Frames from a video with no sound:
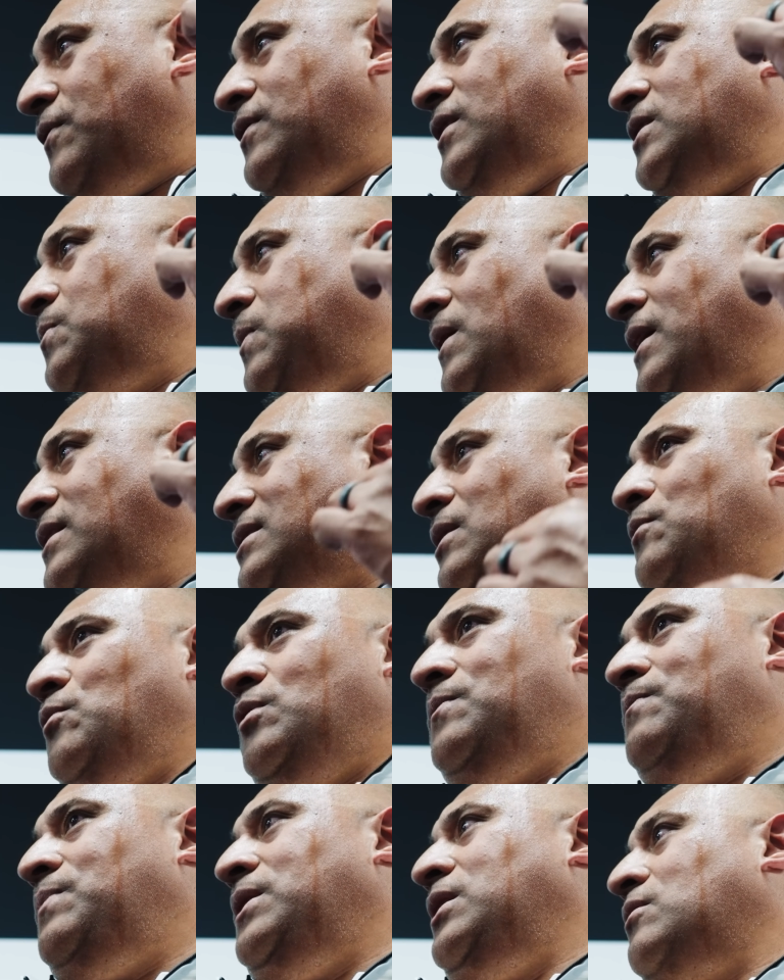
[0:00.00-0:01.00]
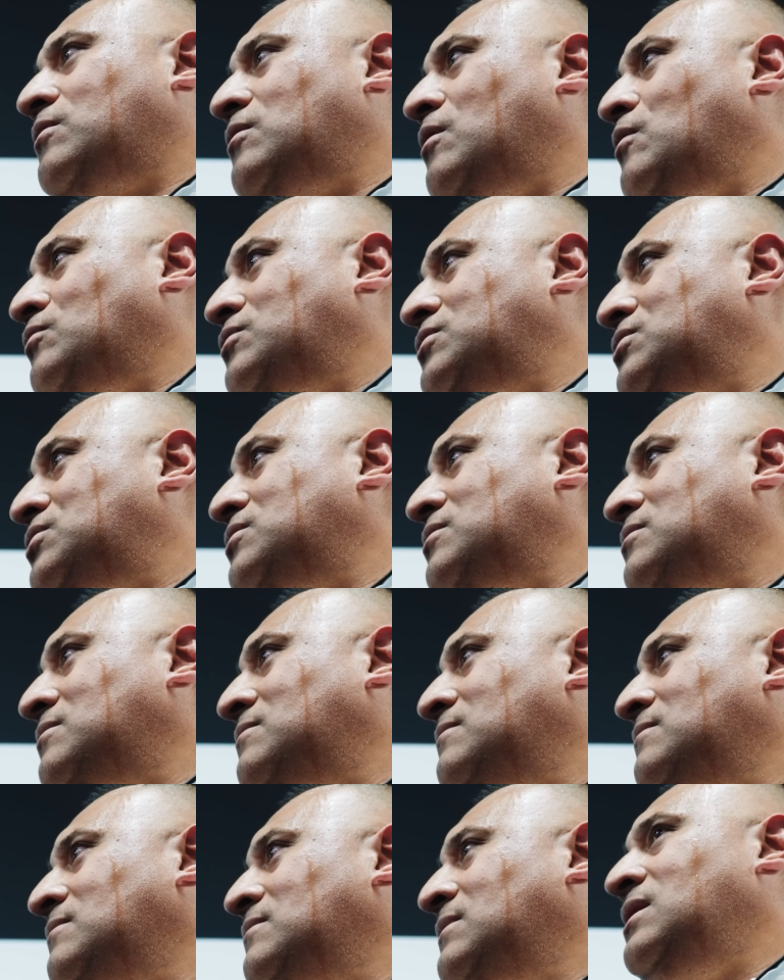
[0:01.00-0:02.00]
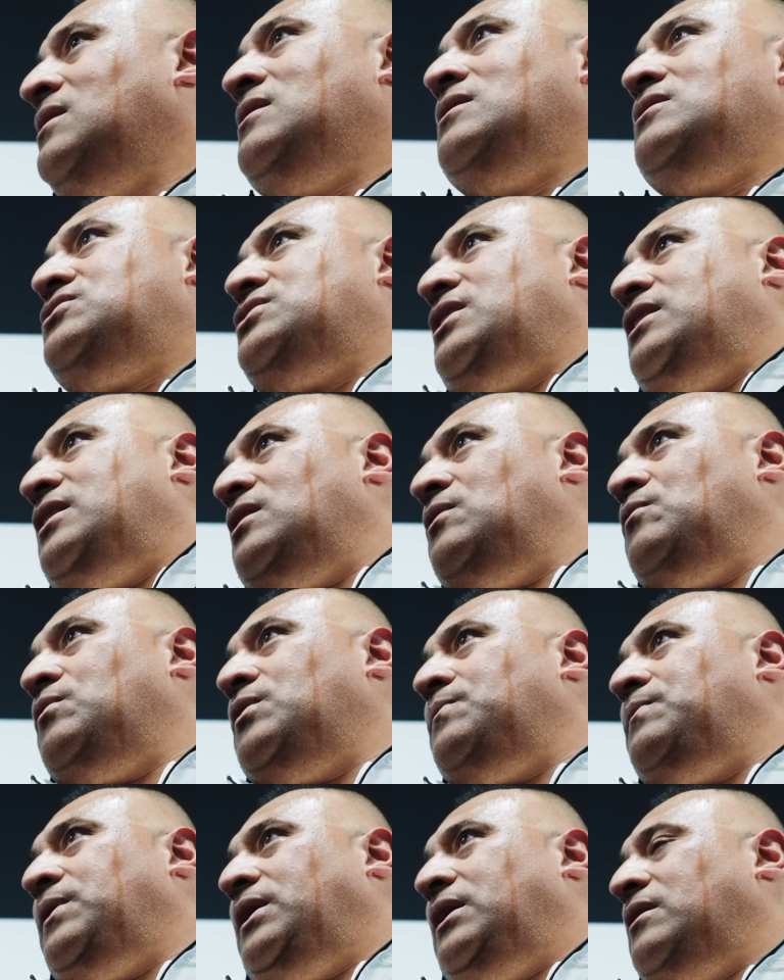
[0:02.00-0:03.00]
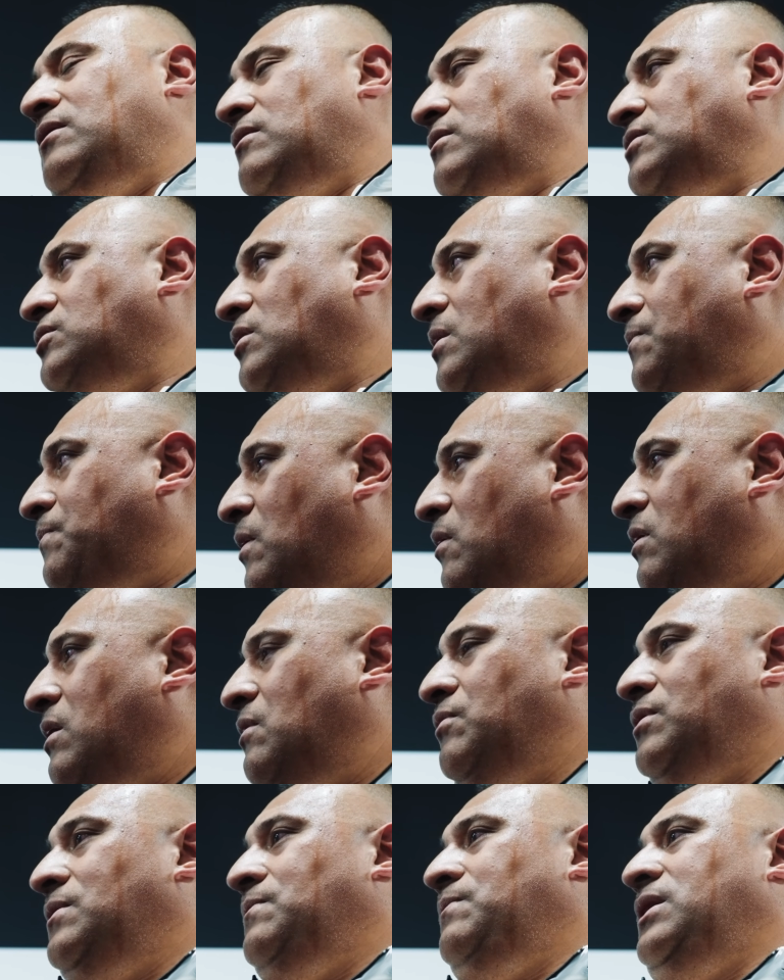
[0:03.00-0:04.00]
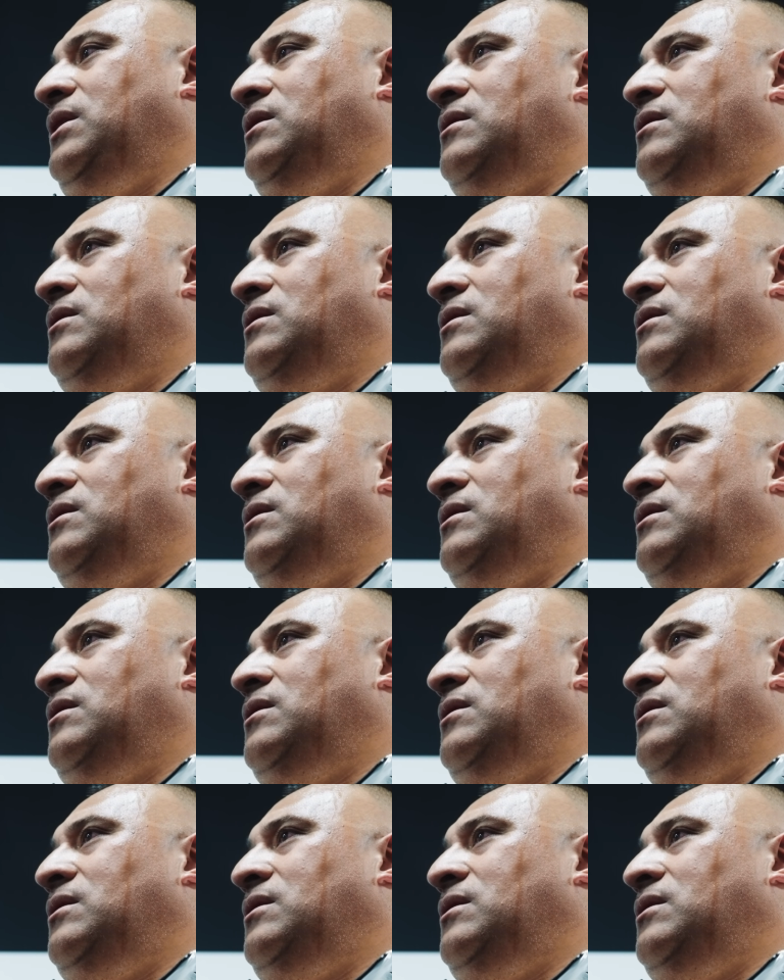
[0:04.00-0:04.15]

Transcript: for this place, I wouldn't be your coach. Jay Hill wouldn't be here. Sonny Boha wouldn't be